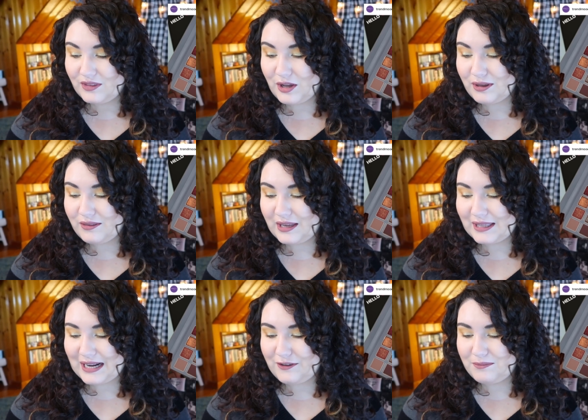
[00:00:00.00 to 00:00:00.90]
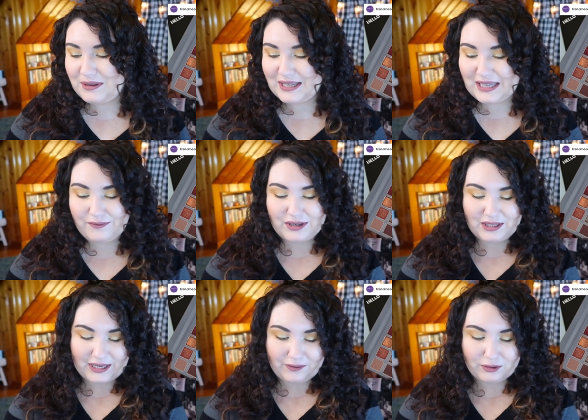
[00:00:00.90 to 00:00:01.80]
The only thing that I would be even,
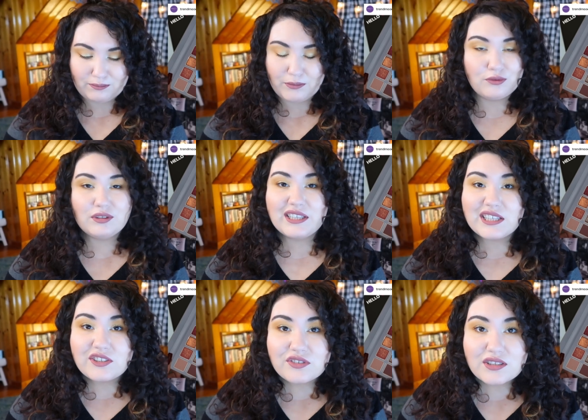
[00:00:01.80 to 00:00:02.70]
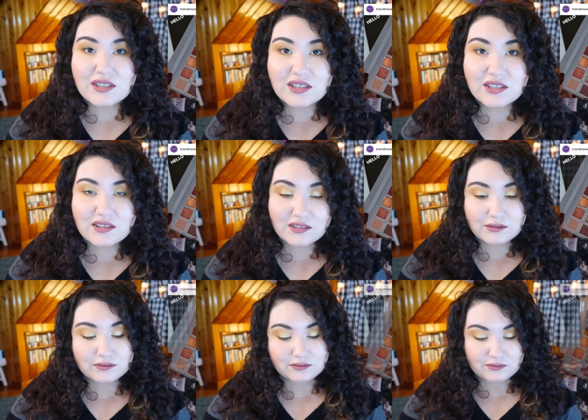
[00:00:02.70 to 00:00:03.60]
like, remotely interested in